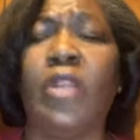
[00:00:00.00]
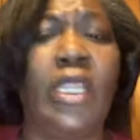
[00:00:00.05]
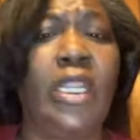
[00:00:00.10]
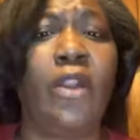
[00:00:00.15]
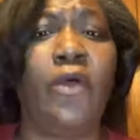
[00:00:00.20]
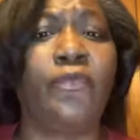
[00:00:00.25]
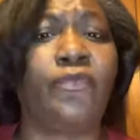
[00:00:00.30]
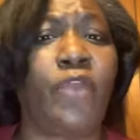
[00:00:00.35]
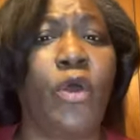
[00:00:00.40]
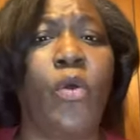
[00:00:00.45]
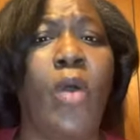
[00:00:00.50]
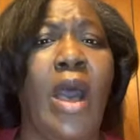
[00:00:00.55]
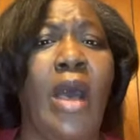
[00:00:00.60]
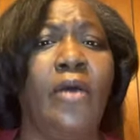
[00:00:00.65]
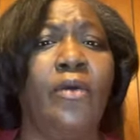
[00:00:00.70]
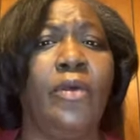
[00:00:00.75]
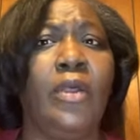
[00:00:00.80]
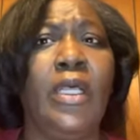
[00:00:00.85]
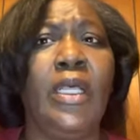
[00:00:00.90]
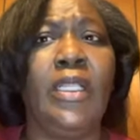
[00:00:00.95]
They don't throw
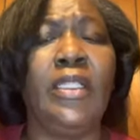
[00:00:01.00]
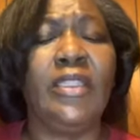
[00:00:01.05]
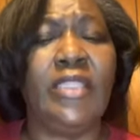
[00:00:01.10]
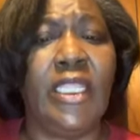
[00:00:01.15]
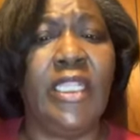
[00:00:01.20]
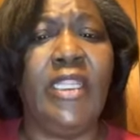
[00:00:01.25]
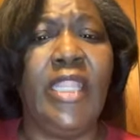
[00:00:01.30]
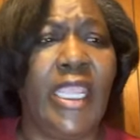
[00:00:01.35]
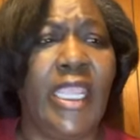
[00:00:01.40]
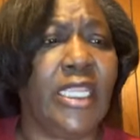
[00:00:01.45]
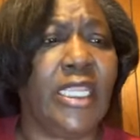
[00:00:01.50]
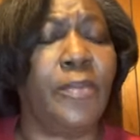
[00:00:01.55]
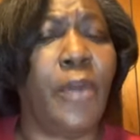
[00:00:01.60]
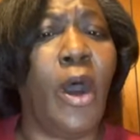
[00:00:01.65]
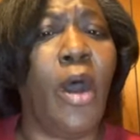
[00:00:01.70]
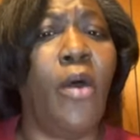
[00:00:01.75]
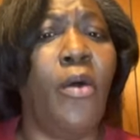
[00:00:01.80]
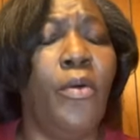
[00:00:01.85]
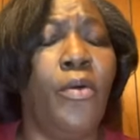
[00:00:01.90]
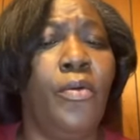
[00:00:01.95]
out the naked
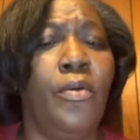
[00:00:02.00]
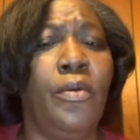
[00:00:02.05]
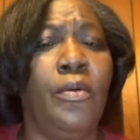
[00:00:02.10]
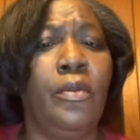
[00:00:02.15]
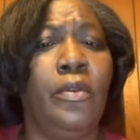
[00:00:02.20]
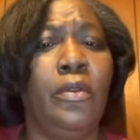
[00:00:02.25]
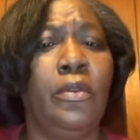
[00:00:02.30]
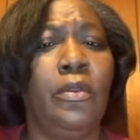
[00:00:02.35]
pole.